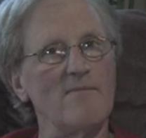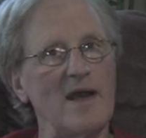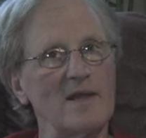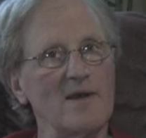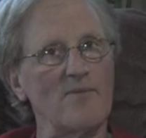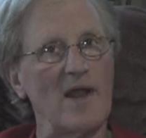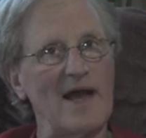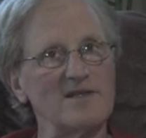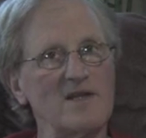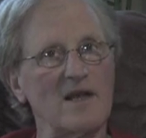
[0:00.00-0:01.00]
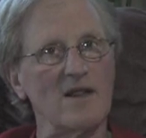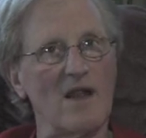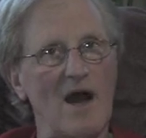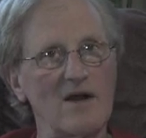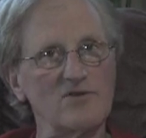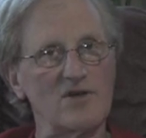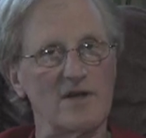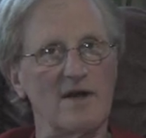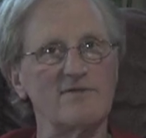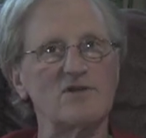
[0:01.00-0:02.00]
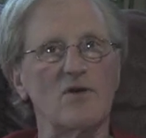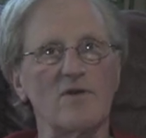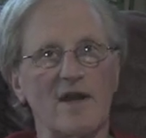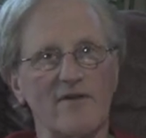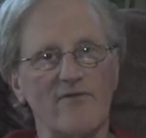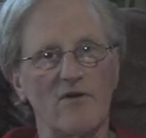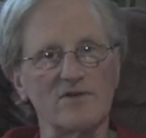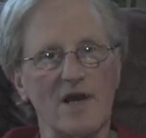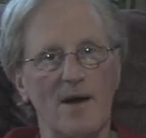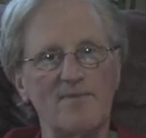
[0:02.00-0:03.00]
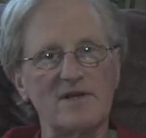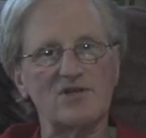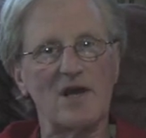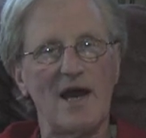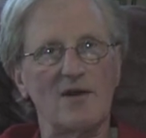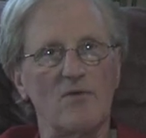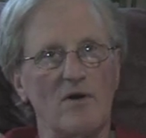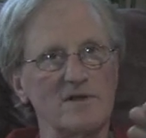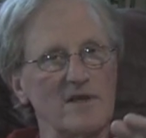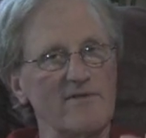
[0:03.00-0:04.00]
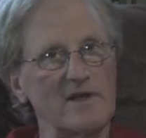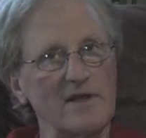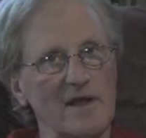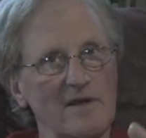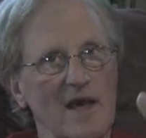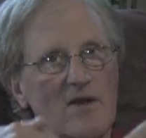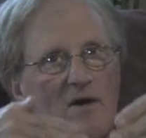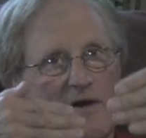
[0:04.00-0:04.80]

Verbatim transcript: Make the plastic large enough so that it flows up the sidewalls of the tent on